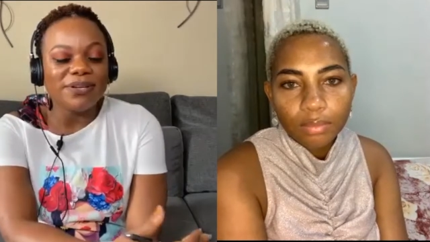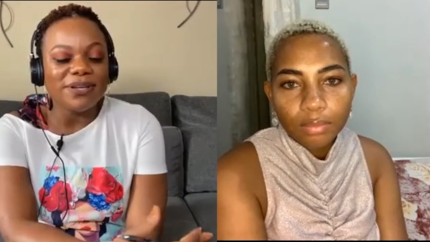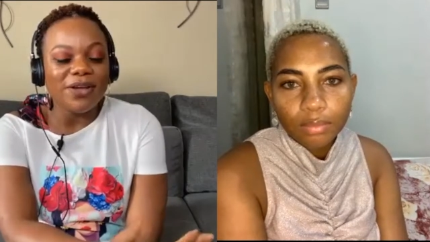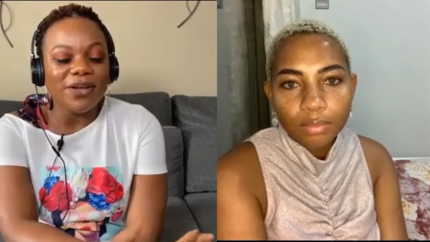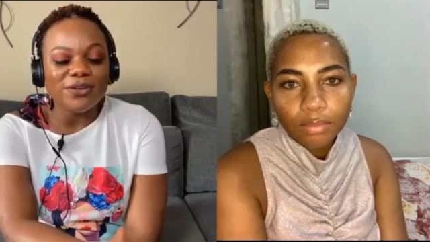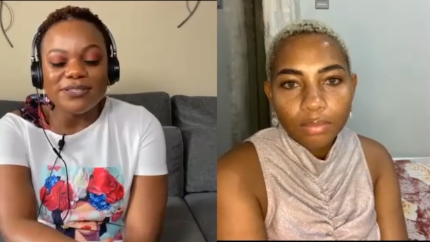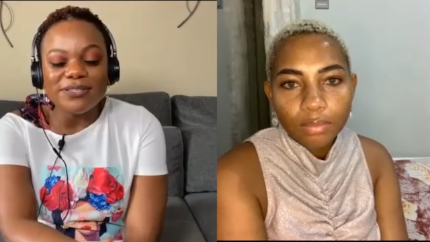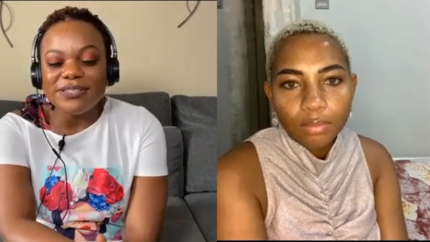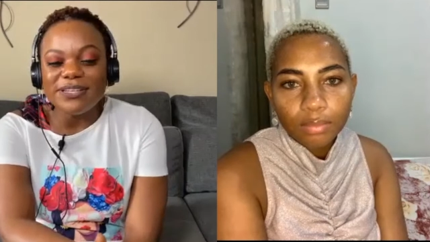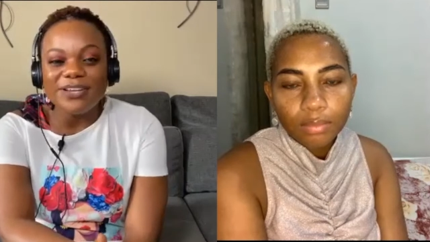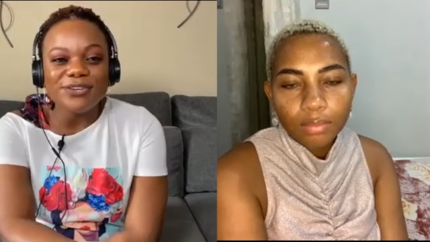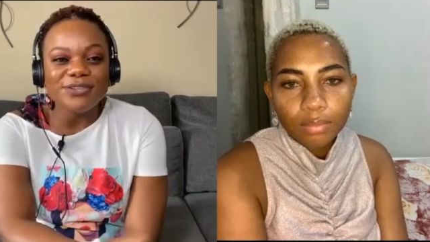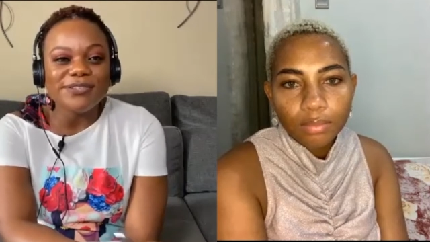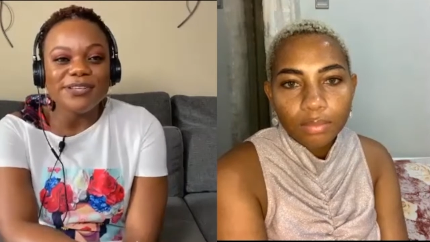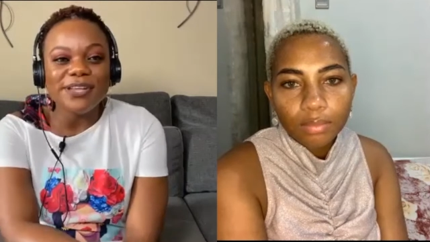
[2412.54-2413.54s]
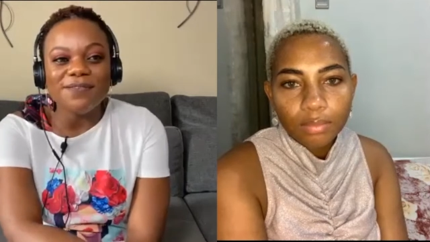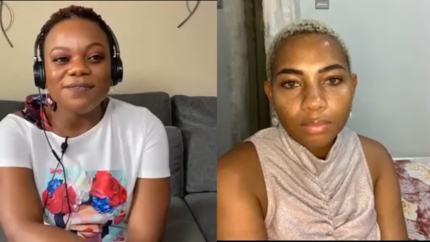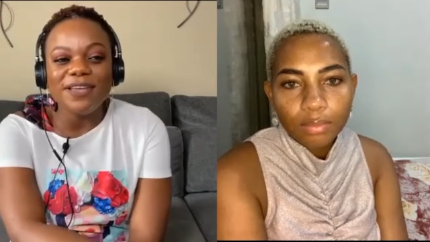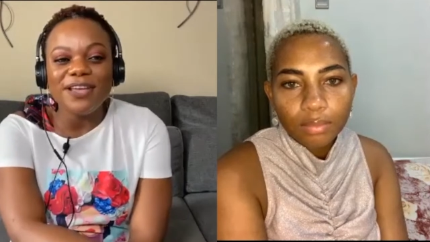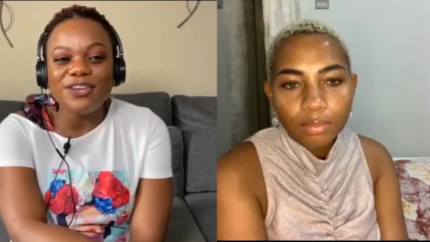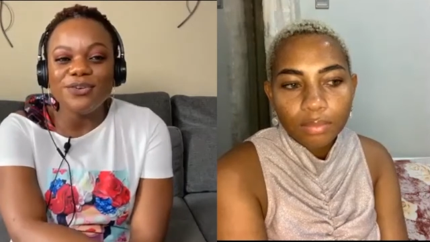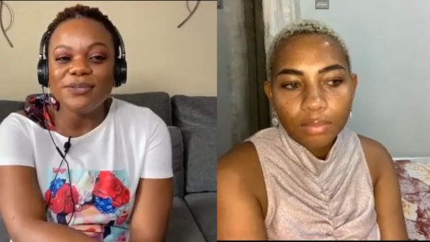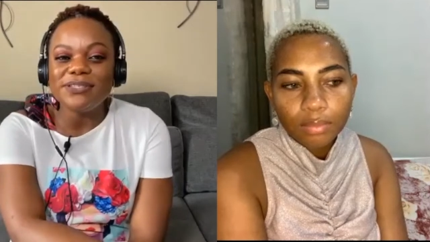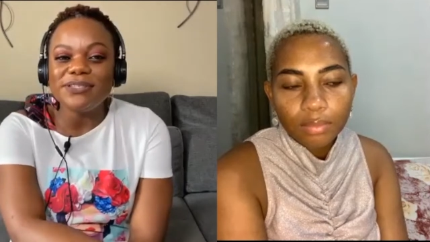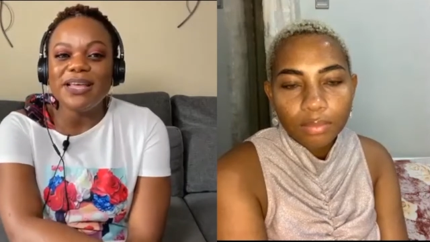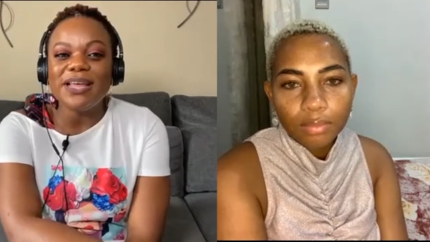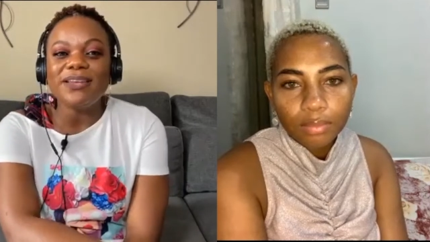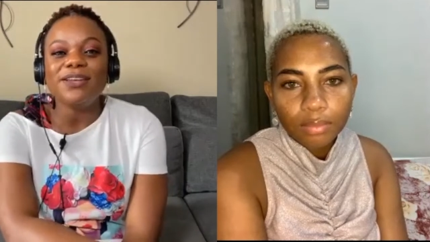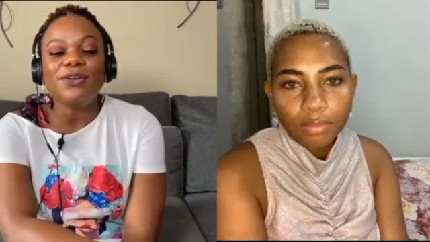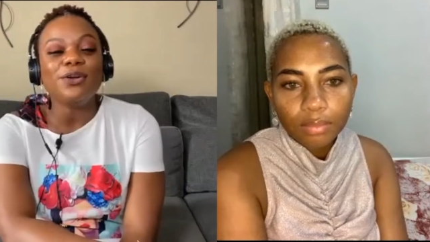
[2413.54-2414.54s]
Speaker 1: consider yourself that you're
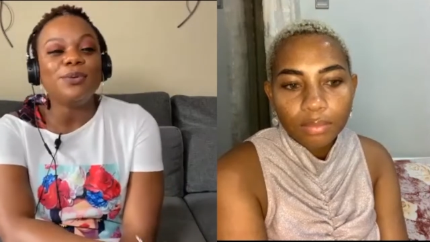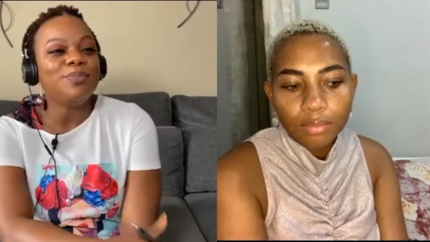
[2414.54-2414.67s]
standing on a